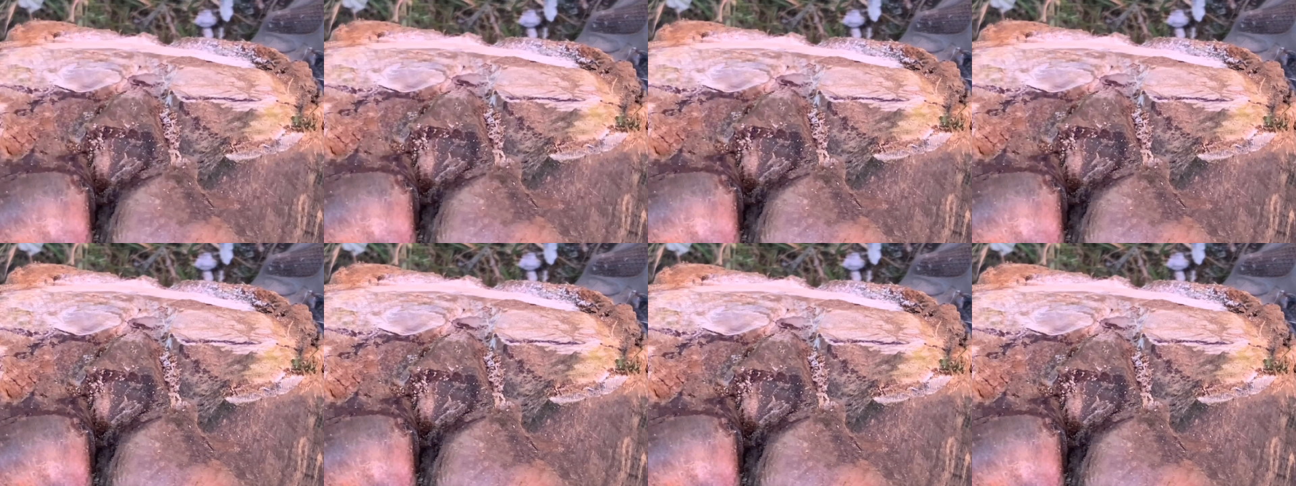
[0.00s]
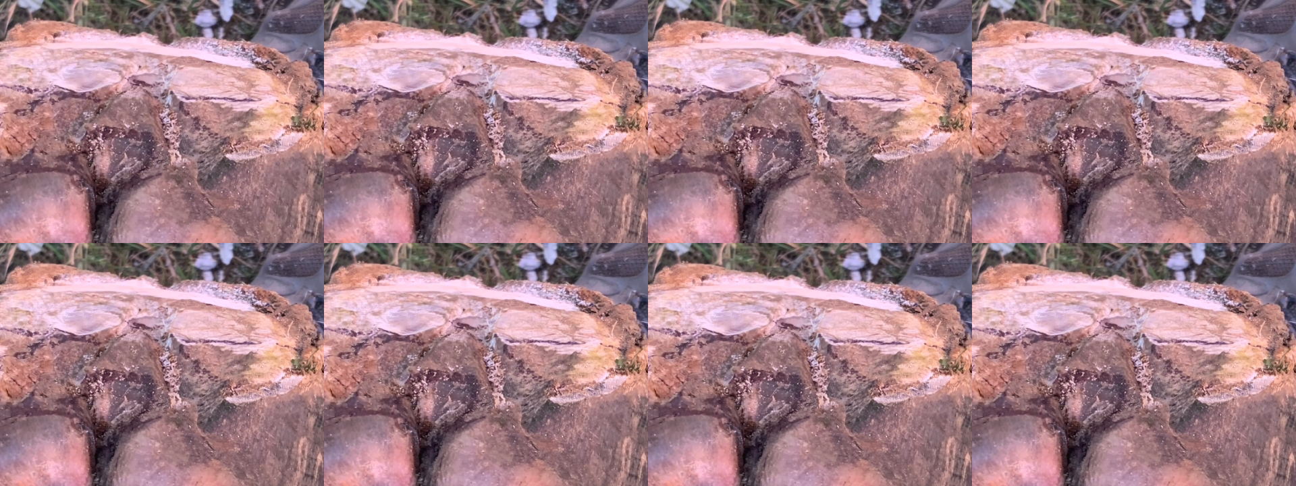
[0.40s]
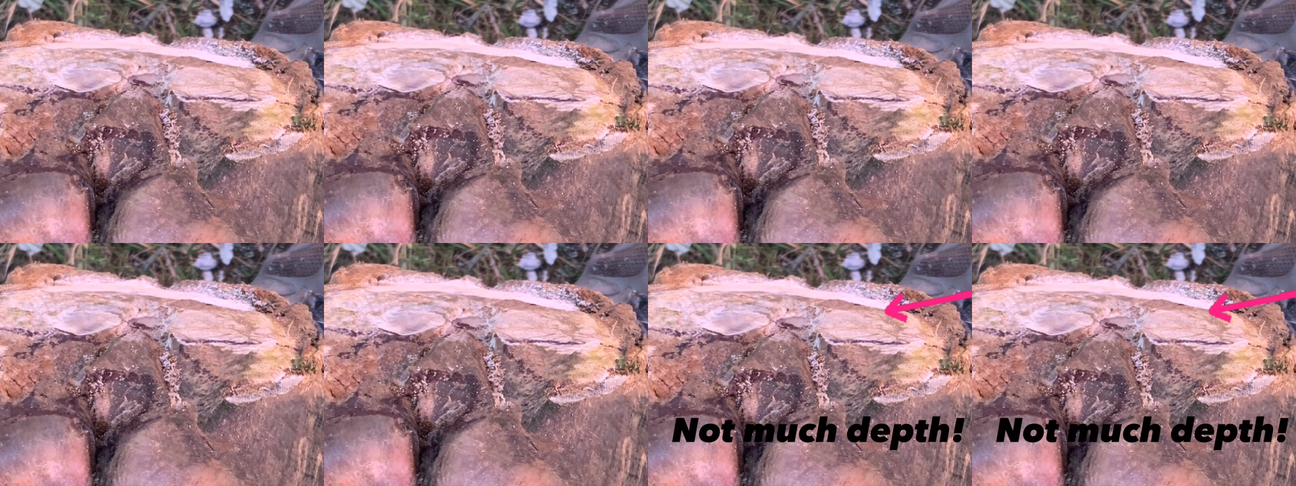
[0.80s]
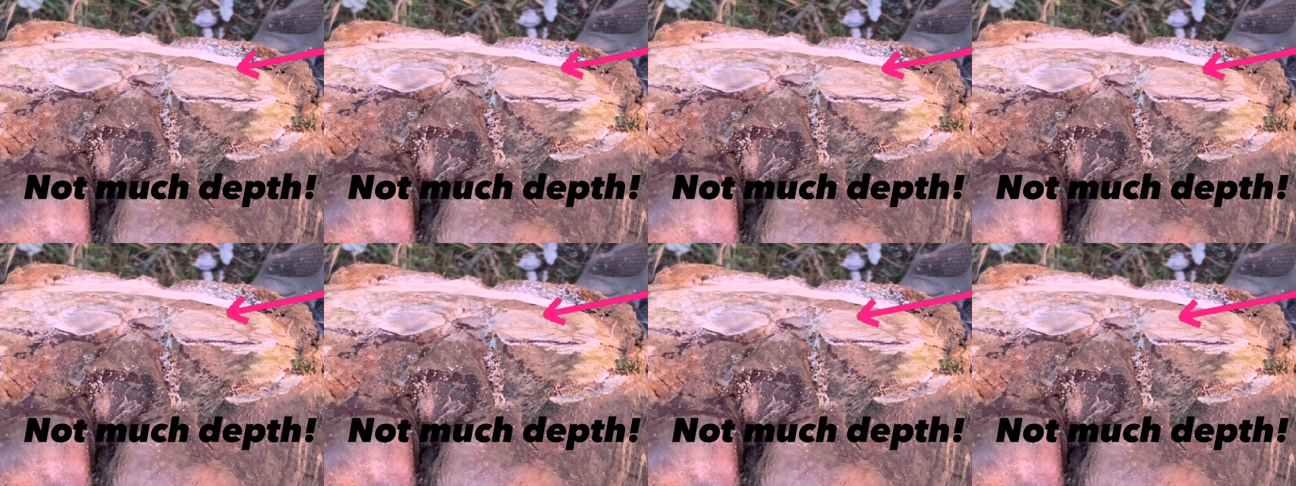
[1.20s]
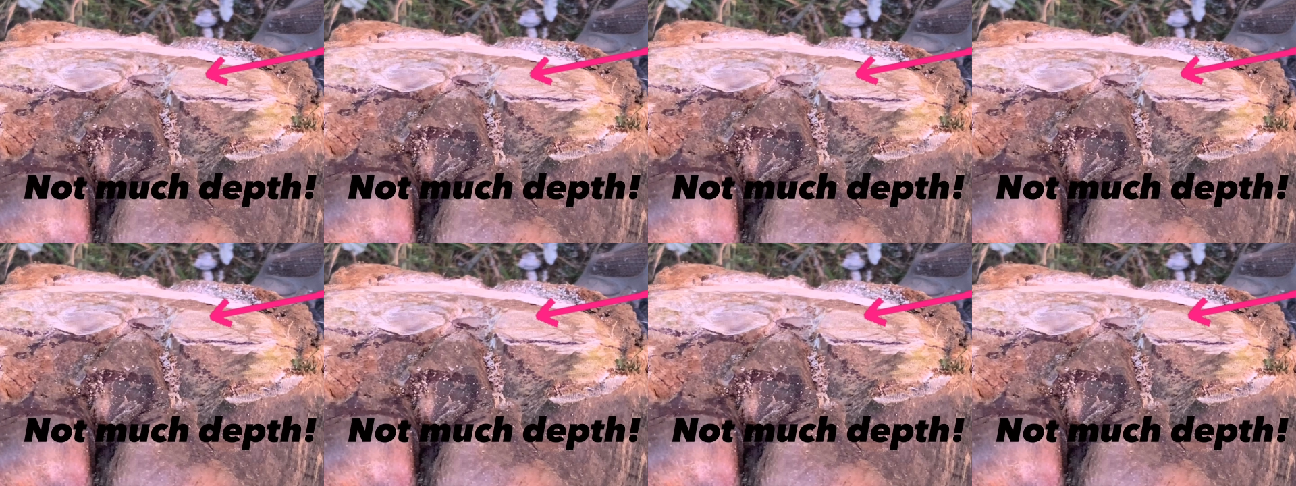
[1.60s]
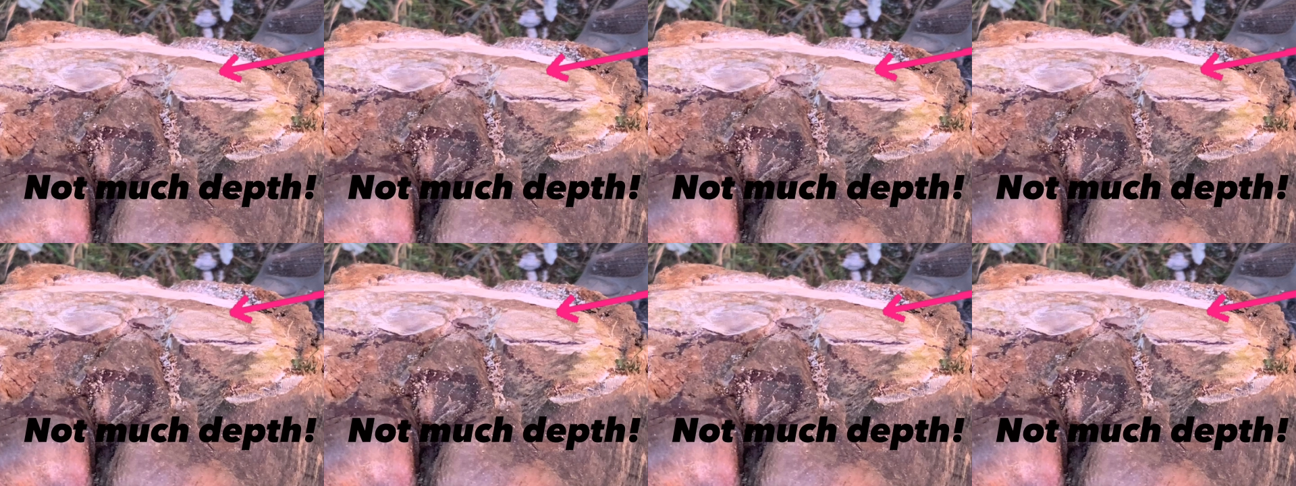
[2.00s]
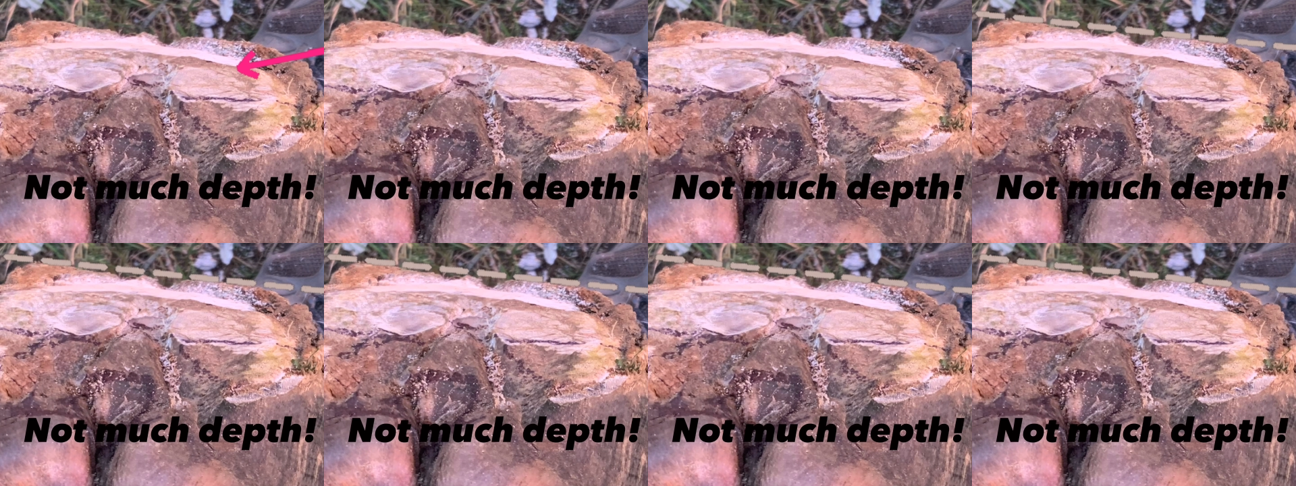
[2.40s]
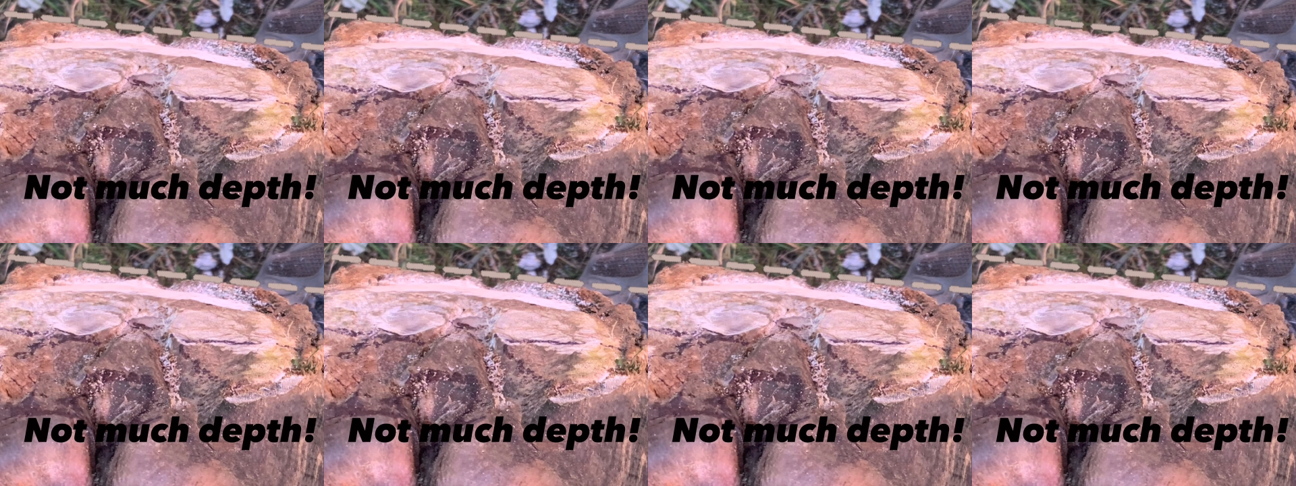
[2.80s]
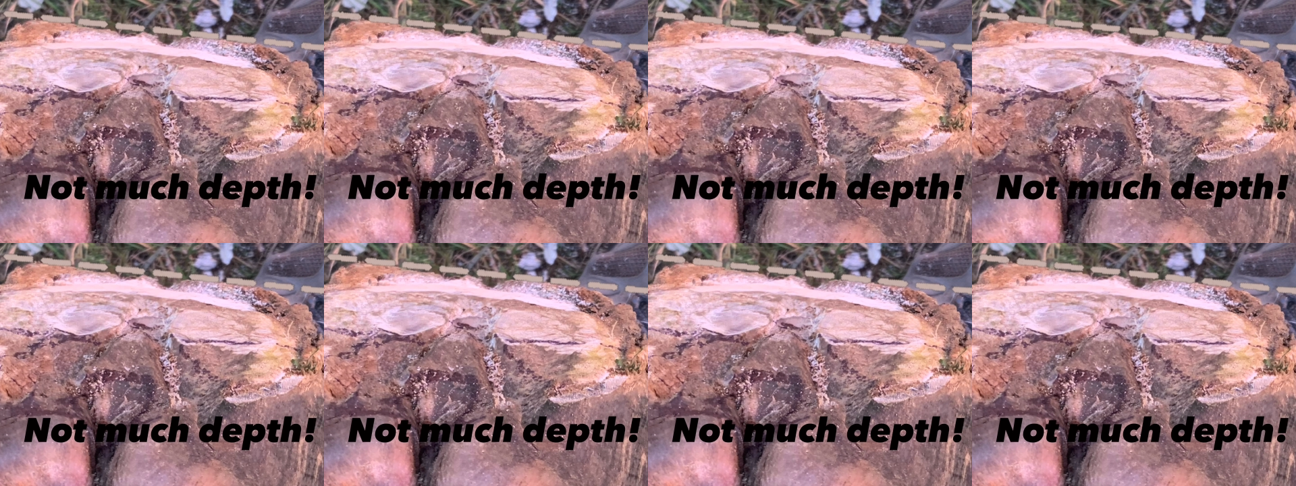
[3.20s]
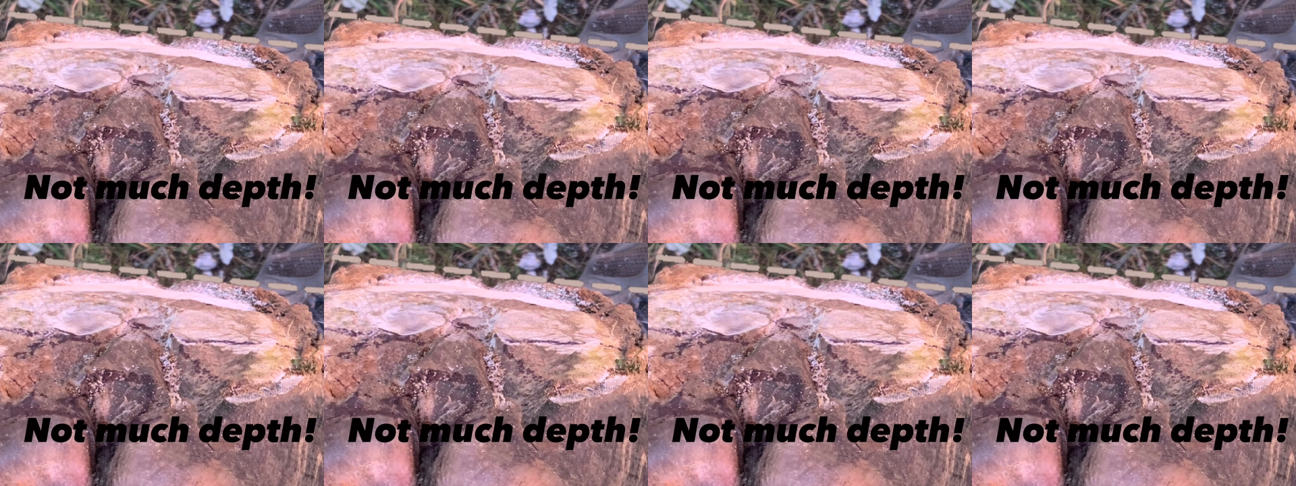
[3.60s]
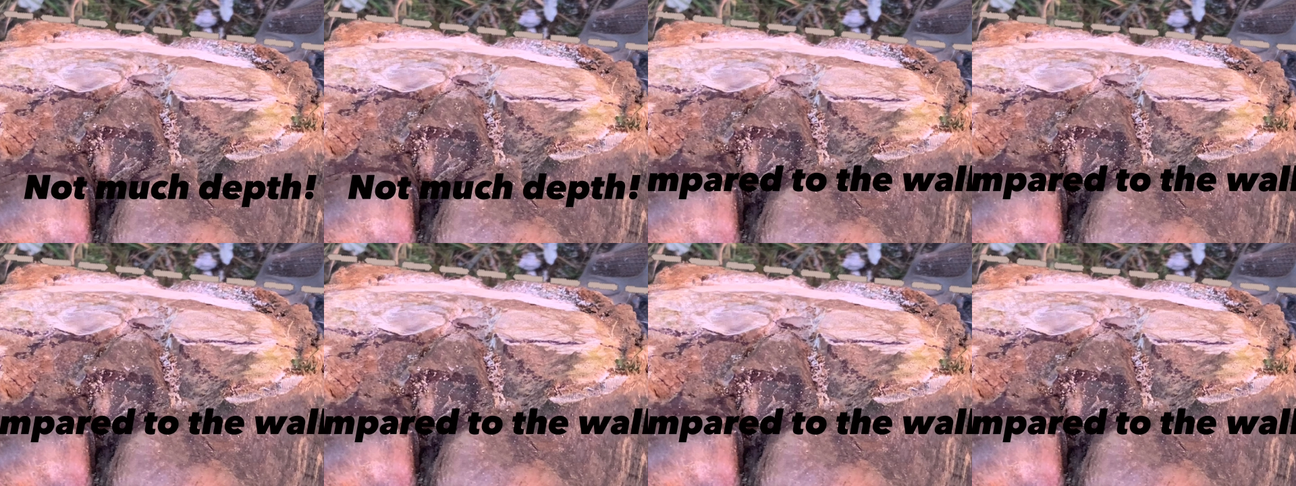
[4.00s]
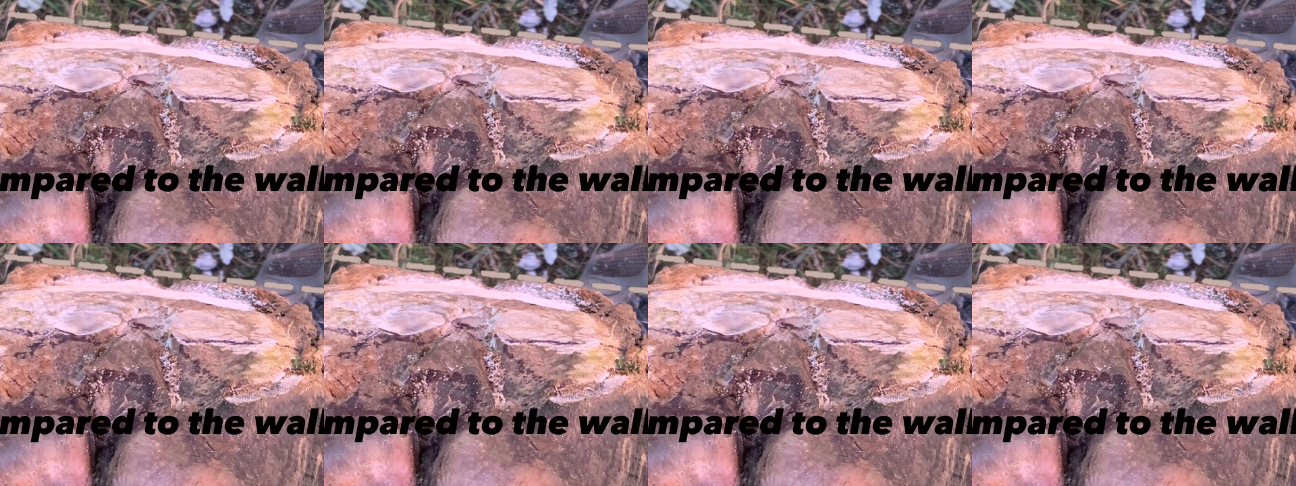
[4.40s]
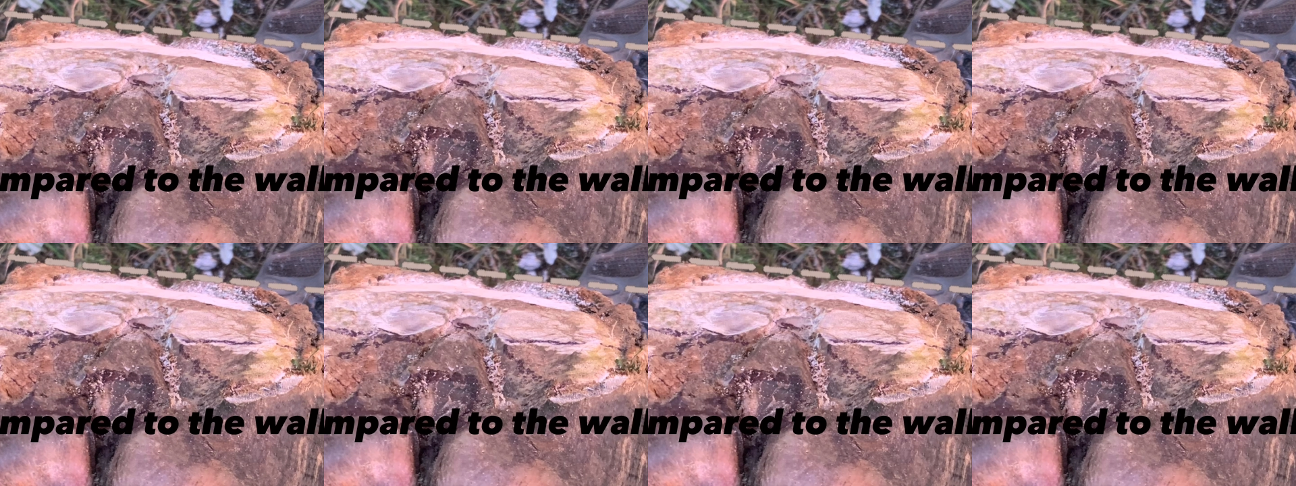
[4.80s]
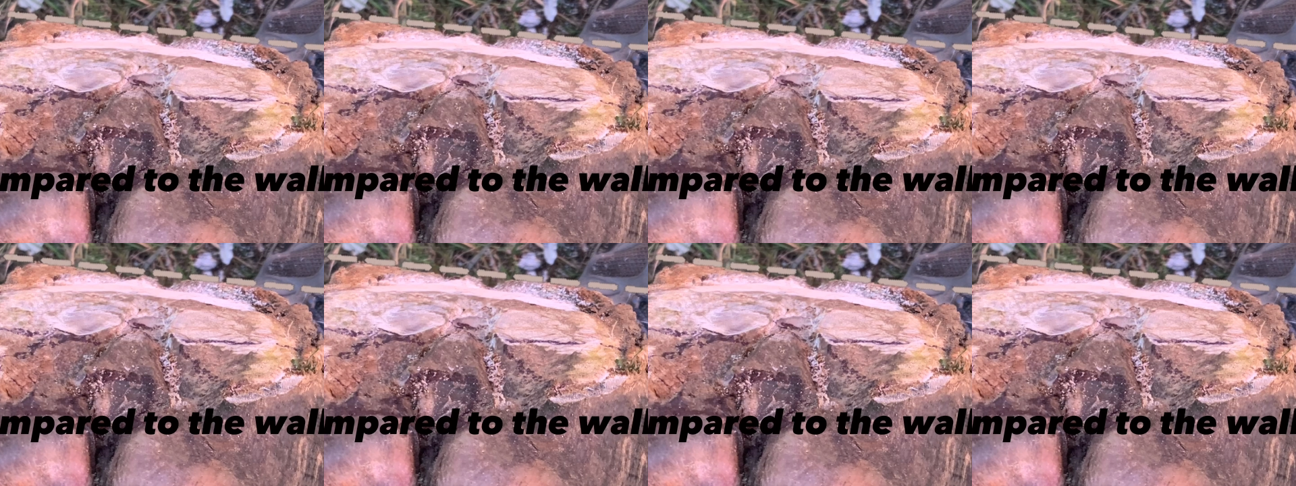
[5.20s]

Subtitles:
Nobody's mouth can be seen.